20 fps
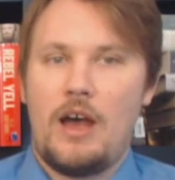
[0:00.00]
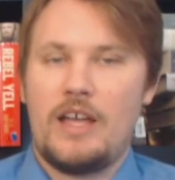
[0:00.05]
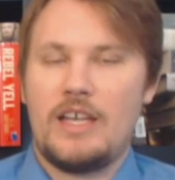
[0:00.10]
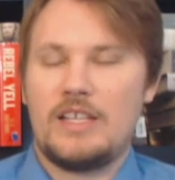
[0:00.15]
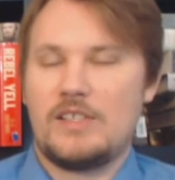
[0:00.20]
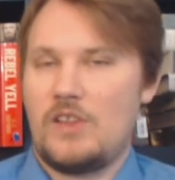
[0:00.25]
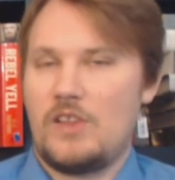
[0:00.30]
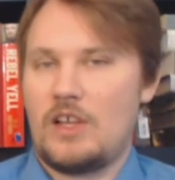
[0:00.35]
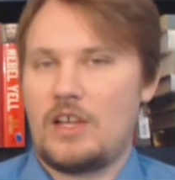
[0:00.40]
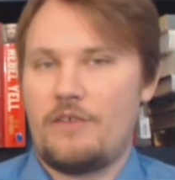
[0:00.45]

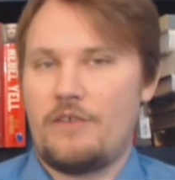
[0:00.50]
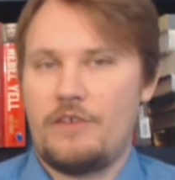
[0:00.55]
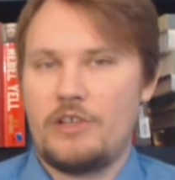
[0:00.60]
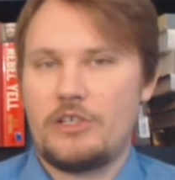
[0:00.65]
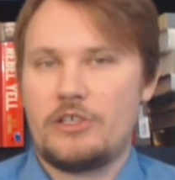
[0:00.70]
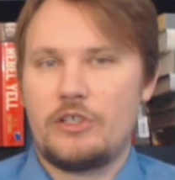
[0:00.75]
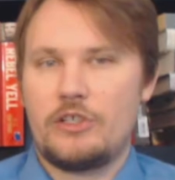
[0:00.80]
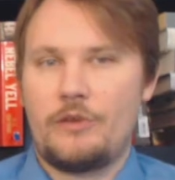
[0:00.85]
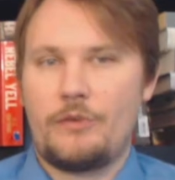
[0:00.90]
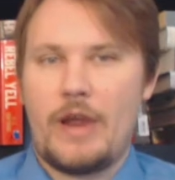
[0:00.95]
His luck
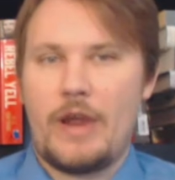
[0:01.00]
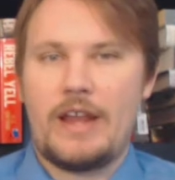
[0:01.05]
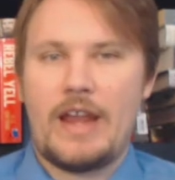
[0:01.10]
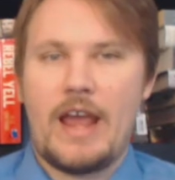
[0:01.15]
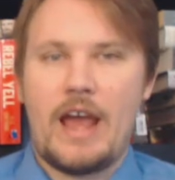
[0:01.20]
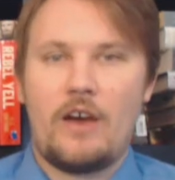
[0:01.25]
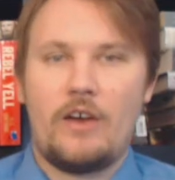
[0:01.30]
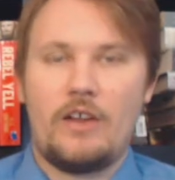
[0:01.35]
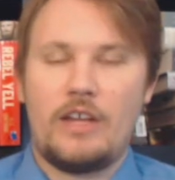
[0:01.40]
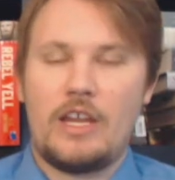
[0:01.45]
eventually ran
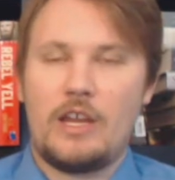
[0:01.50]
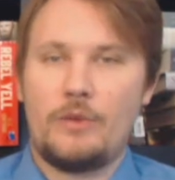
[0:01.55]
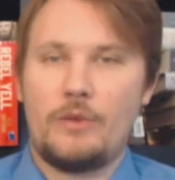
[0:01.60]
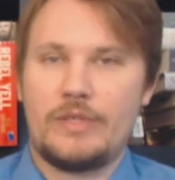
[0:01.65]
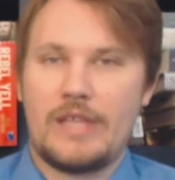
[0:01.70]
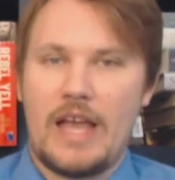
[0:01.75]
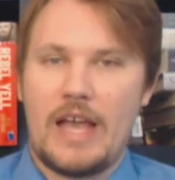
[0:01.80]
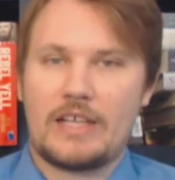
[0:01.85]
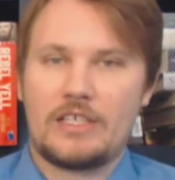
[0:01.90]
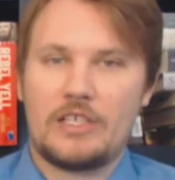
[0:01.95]
out, and he
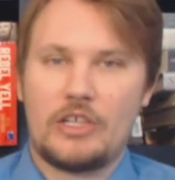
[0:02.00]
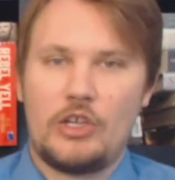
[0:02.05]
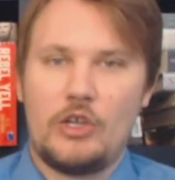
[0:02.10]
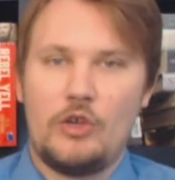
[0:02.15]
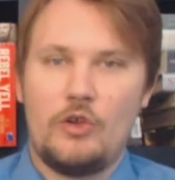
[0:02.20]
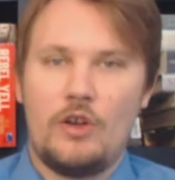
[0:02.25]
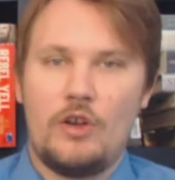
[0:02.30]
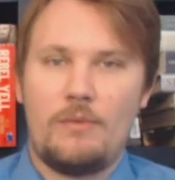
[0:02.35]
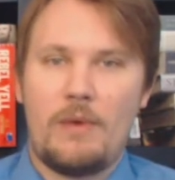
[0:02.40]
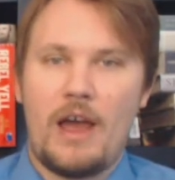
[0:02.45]
was
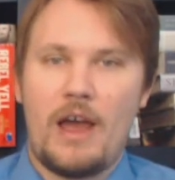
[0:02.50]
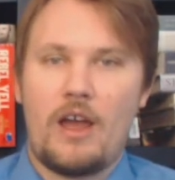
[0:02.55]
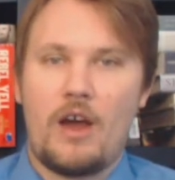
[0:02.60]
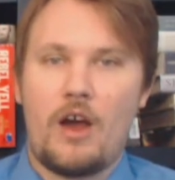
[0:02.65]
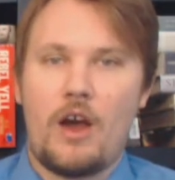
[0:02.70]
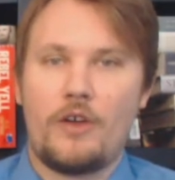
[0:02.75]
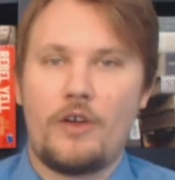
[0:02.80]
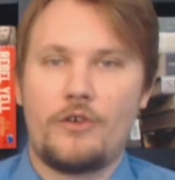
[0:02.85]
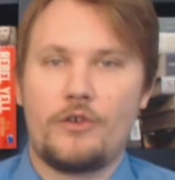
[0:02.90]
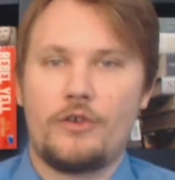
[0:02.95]
executed by a
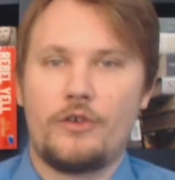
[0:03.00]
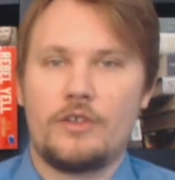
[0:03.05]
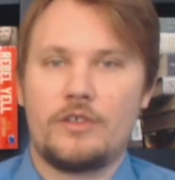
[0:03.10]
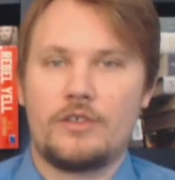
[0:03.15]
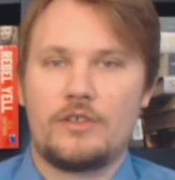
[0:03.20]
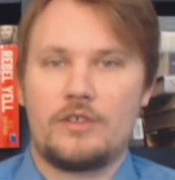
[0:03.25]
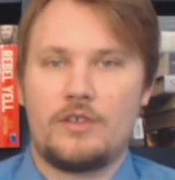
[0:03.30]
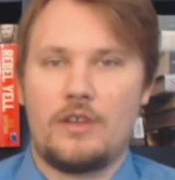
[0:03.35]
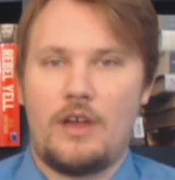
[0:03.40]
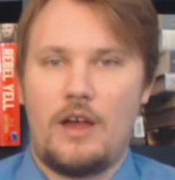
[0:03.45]

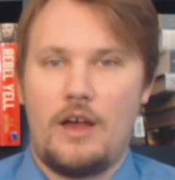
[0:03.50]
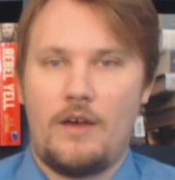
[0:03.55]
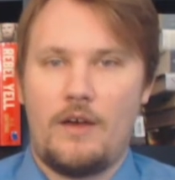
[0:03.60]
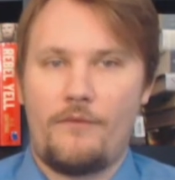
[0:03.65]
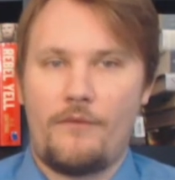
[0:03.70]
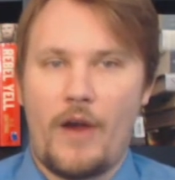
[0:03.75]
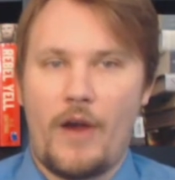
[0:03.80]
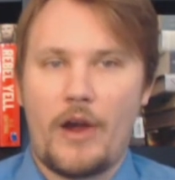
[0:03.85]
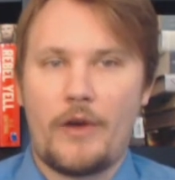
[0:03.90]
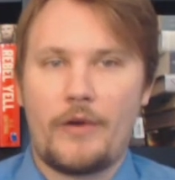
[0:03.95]
Honduras
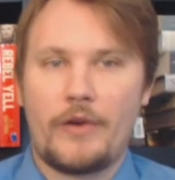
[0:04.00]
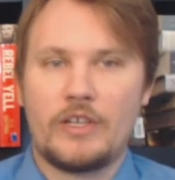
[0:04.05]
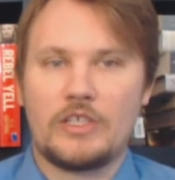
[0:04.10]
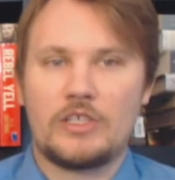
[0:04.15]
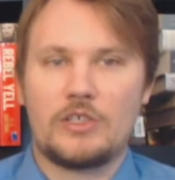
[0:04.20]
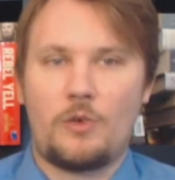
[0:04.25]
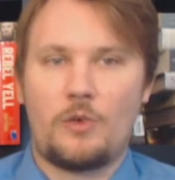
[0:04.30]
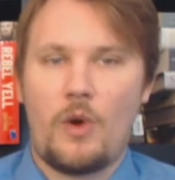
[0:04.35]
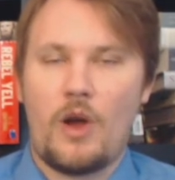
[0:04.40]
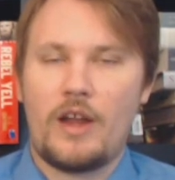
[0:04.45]
firing
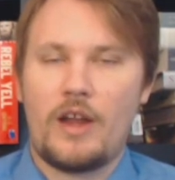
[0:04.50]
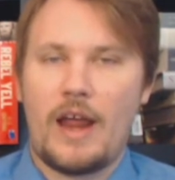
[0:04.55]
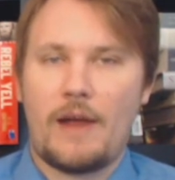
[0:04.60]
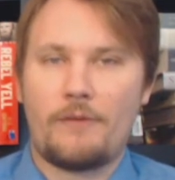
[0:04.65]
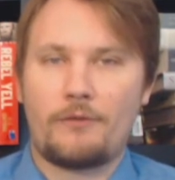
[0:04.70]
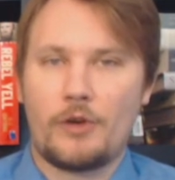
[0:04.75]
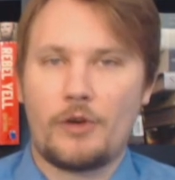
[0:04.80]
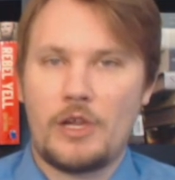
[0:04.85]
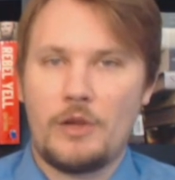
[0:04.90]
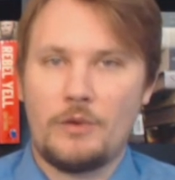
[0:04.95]
squad
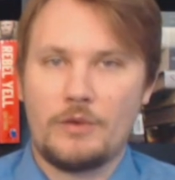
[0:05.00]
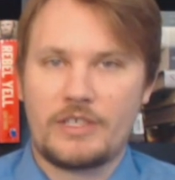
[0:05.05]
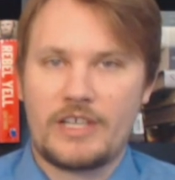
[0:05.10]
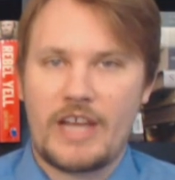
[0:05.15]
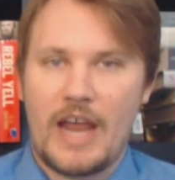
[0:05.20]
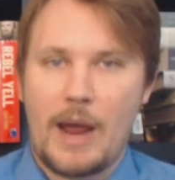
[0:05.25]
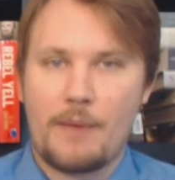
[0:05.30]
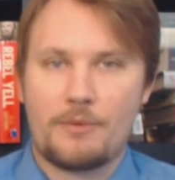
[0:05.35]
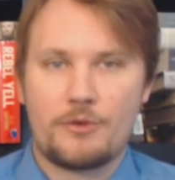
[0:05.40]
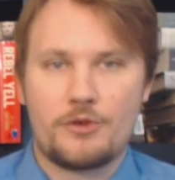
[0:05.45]
after he was
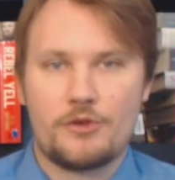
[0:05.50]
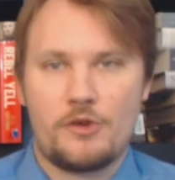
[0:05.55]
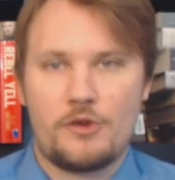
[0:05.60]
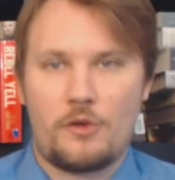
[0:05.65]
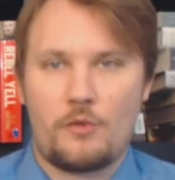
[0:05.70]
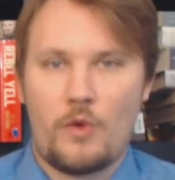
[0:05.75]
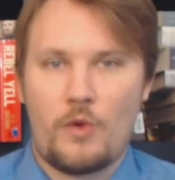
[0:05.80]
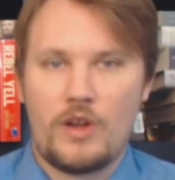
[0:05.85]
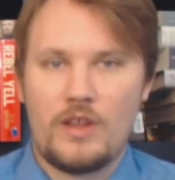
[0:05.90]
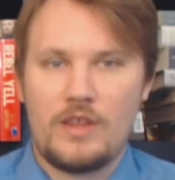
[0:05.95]
captured
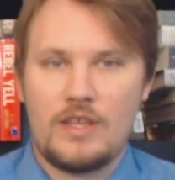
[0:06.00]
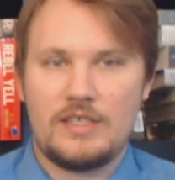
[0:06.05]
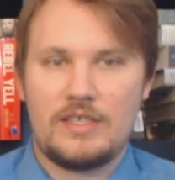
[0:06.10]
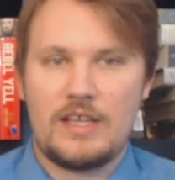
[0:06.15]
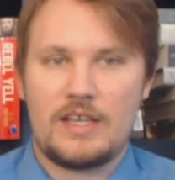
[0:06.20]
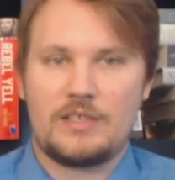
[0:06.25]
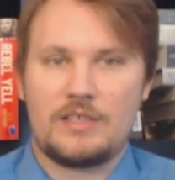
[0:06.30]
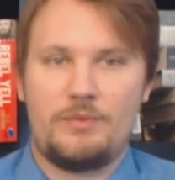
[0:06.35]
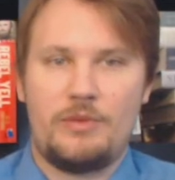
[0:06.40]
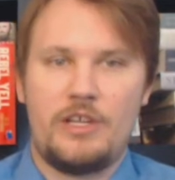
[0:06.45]
on one of these
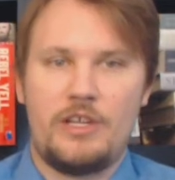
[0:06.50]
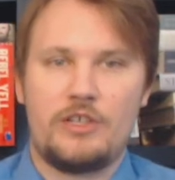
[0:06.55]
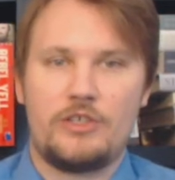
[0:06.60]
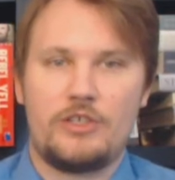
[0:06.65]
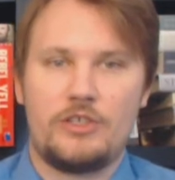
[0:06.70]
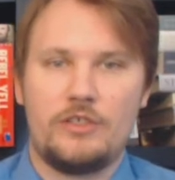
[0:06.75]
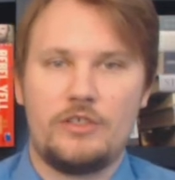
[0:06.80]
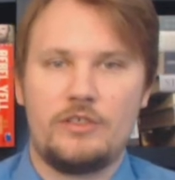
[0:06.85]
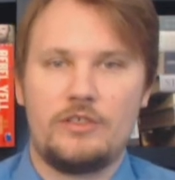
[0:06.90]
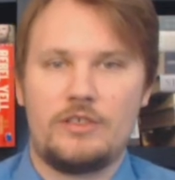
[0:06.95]

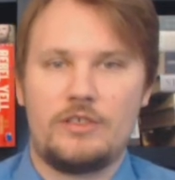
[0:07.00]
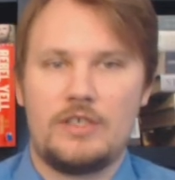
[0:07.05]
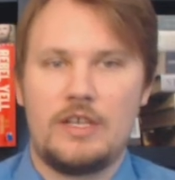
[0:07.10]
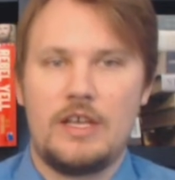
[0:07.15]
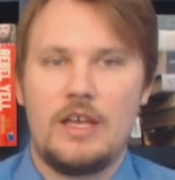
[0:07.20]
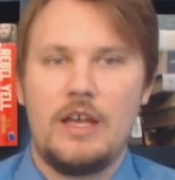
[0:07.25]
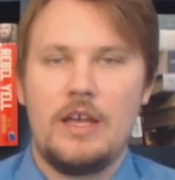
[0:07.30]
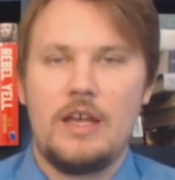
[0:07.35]
expeditions.